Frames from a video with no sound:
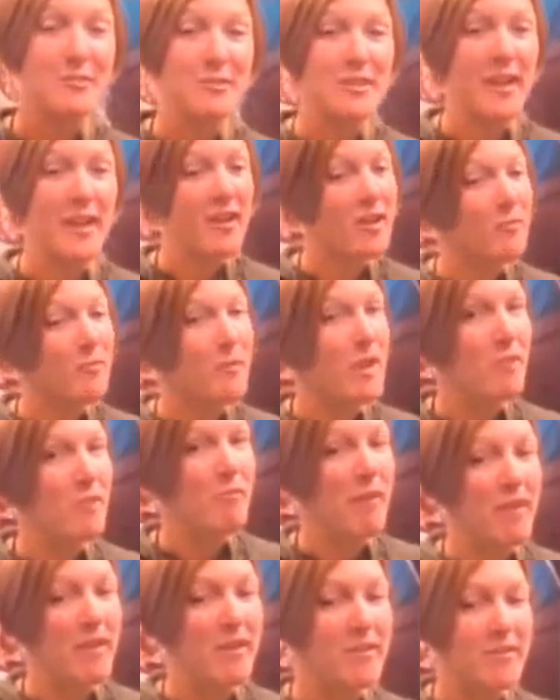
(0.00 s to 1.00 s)
we're talking about
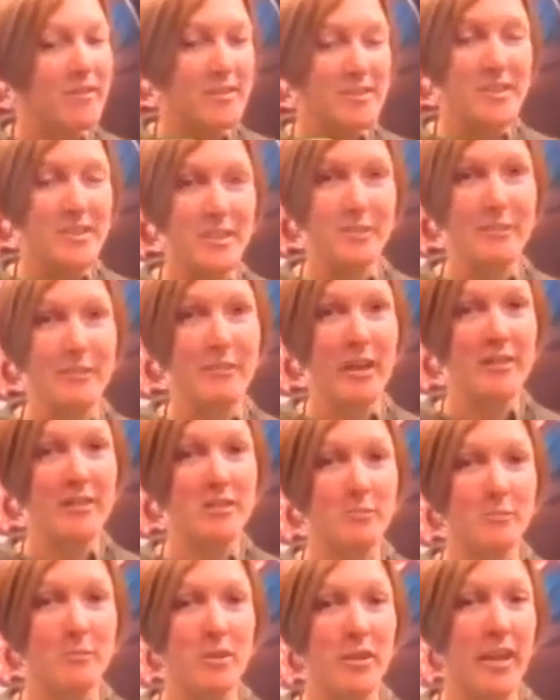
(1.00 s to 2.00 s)
apparel this year. We've got
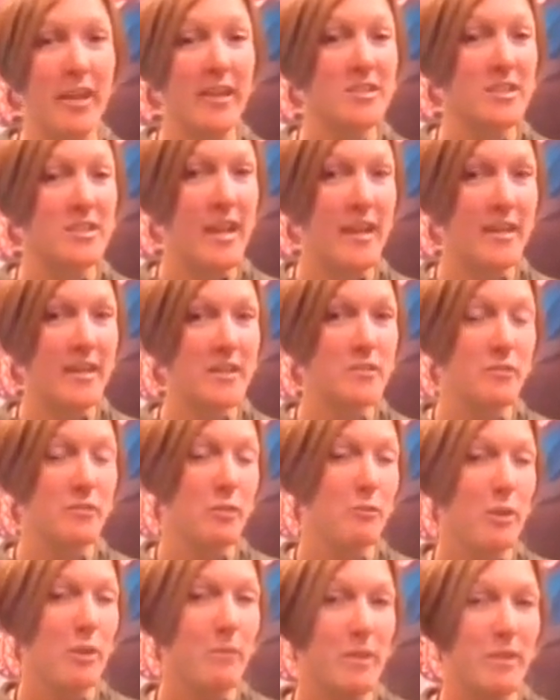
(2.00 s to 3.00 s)
some great jackets for
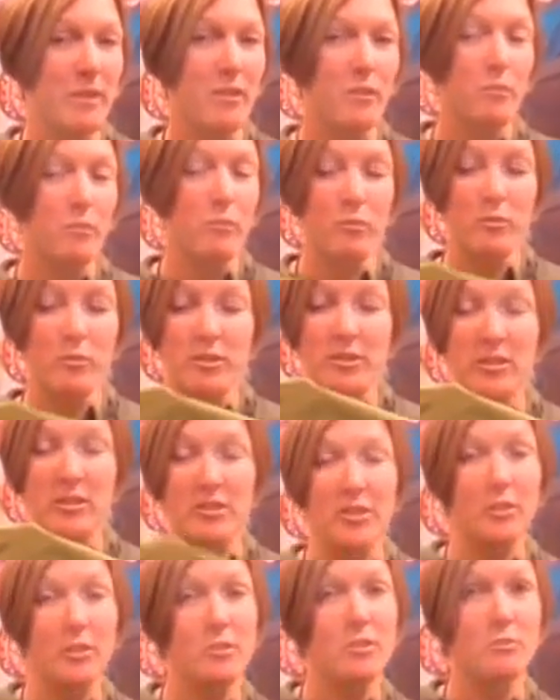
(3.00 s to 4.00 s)
women. The, the
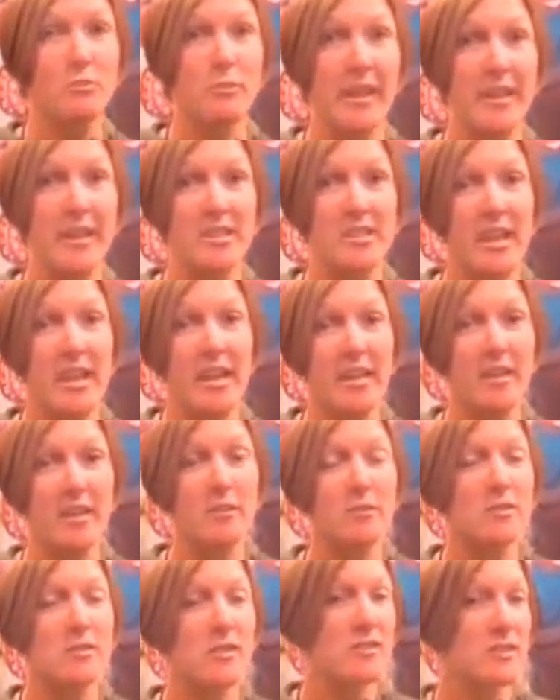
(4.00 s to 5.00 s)
Shoes Rain Jacket
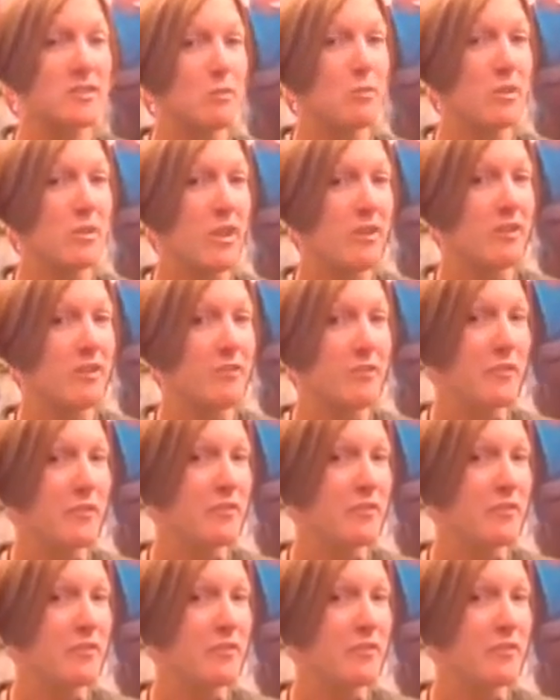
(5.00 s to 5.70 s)
starts at $150.